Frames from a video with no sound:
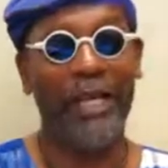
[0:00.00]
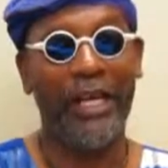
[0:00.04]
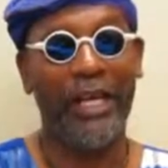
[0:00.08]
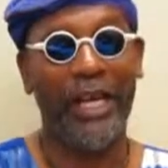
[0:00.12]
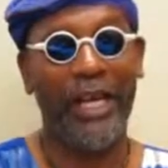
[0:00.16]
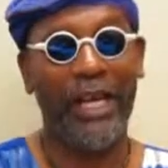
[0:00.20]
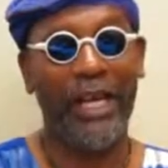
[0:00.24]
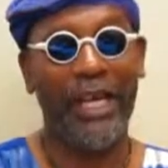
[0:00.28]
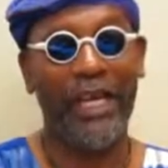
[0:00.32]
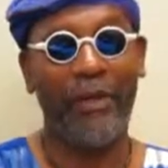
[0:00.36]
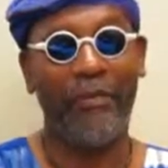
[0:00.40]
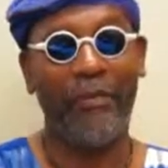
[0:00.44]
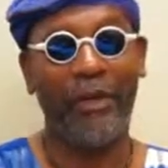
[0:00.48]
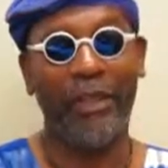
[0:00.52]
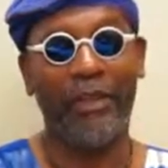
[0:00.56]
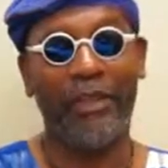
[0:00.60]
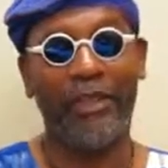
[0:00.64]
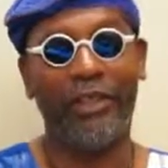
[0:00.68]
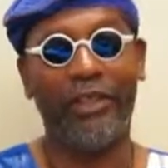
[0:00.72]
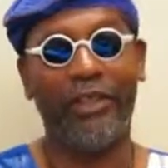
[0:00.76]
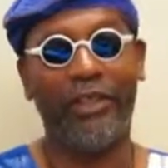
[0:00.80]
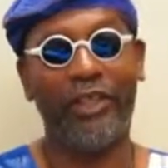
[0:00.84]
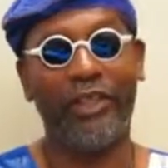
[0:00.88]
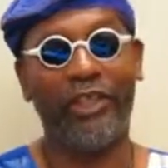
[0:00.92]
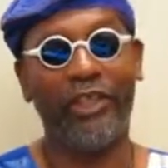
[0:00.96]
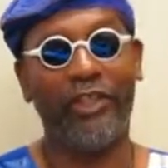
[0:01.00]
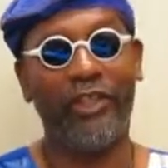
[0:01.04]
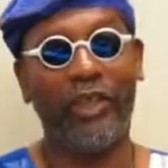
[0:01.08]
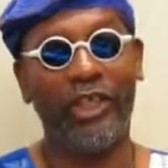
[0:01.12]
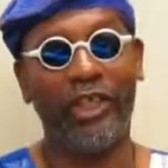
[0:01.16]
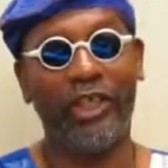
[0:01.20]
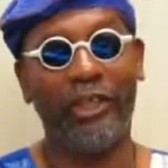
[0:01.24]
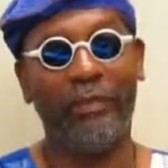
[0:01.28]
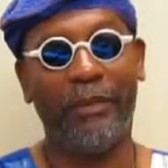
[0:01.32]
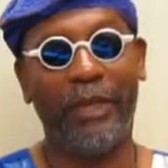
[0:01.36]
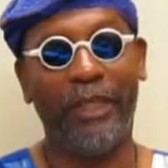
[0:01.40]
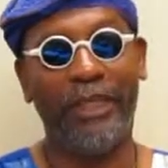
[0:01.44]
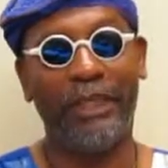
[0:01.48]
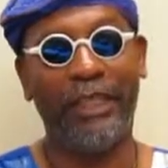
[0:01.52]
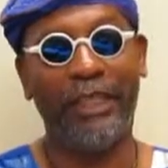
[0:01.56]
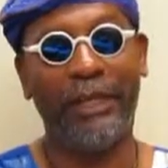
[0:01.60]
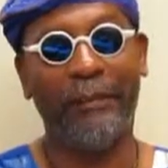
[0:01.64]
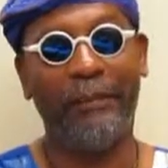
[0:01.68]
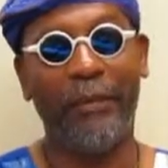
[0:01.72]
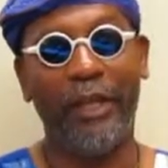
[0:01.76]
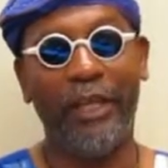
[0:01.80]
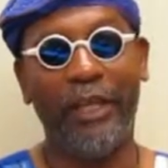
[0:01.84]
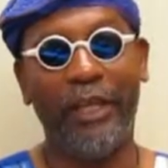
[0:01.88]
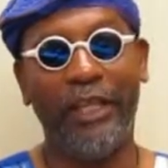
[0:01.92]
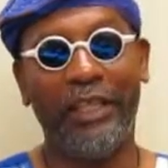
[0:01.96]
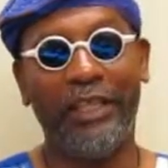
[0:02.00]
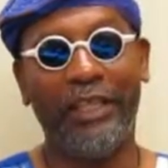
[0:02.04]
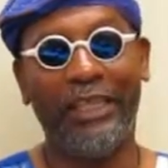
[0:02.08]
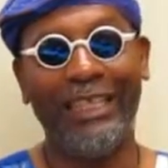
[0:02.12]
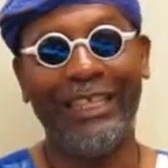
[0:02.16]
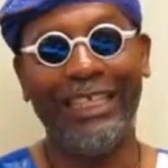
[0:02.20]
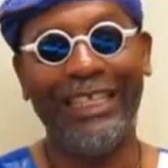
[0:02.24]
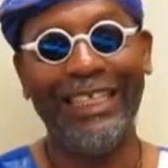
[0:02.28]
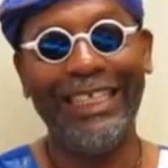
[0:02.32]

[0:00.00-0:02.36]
Anyway, it starts off by saying, the